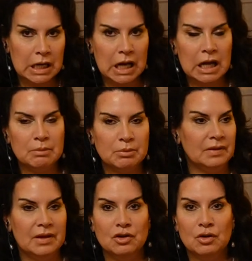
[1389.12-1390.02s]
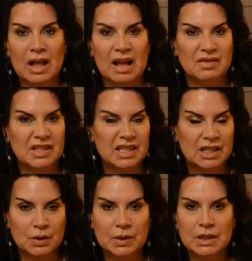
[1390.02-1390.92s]
cup, and then you'll have
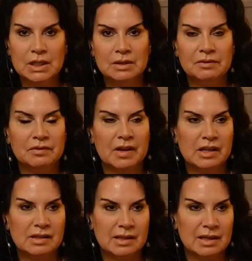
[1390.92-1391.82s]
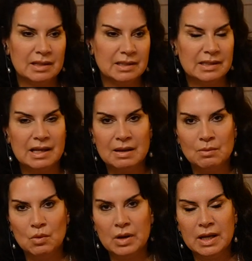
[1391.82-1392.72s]
cereal facing the
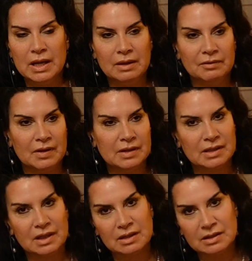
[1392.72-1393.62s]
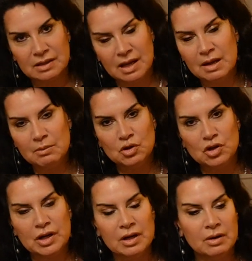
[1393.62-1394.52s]
same way, facing the same
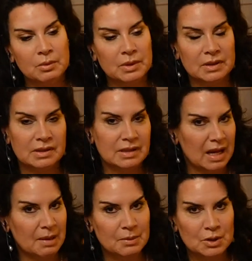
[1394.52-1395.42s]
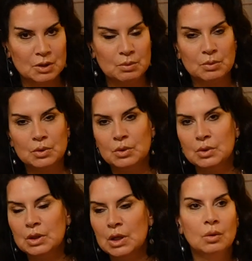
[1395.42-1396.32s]
chair with the same
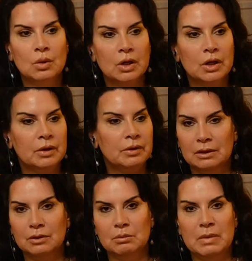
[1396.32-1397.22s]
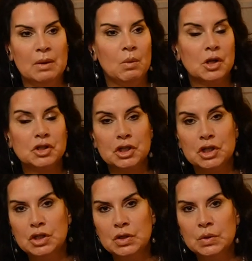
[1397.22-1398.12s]
spoon, or you may watch the
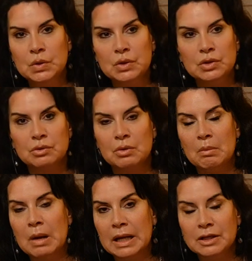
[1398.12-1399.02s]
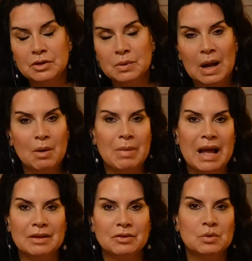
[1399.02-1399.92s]
news to remind you how
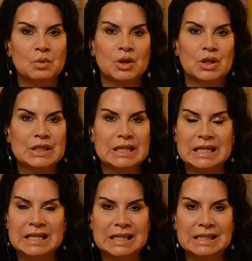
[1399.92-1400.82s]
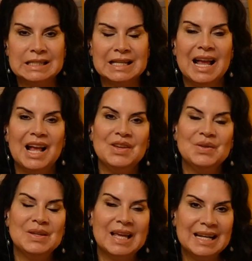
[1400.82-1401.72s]
bad the world is.
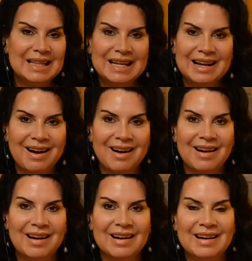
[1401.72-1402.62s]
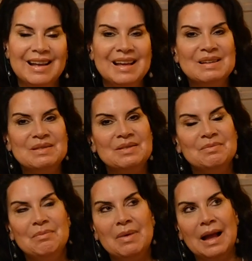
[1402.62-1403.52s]
You get in the car,
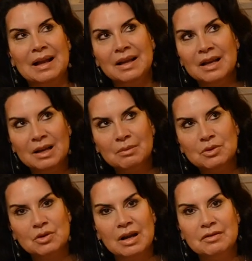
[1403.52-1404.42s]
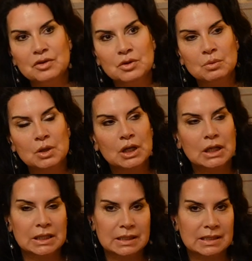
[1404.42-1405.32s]
back up, drive to
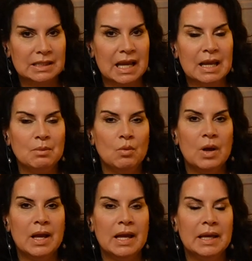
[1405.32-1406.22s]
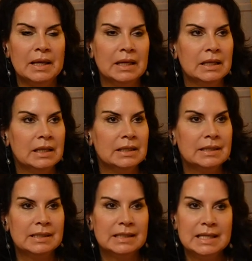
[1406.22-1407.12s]
work the same way,
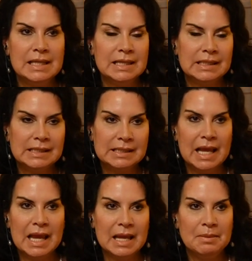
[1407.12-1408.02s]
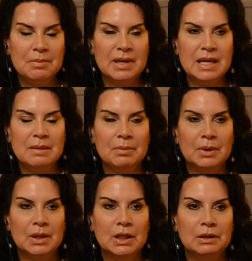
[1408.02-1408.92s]
see the same
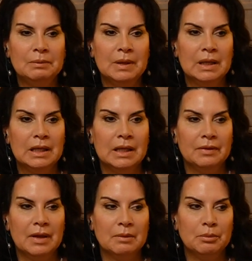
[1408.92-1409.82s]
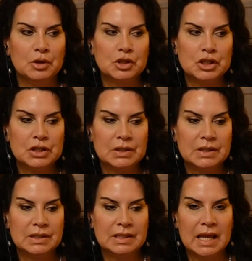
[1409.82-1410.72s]
people that push the
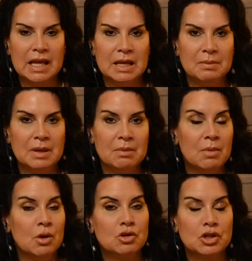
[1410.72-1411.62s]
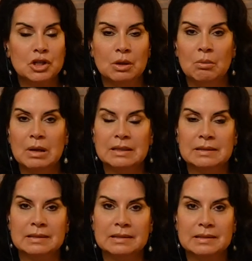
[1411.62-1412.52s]
same emotional
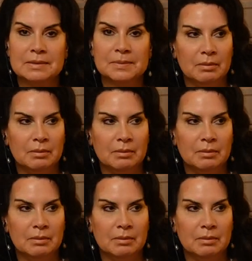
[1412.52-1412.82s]
buttons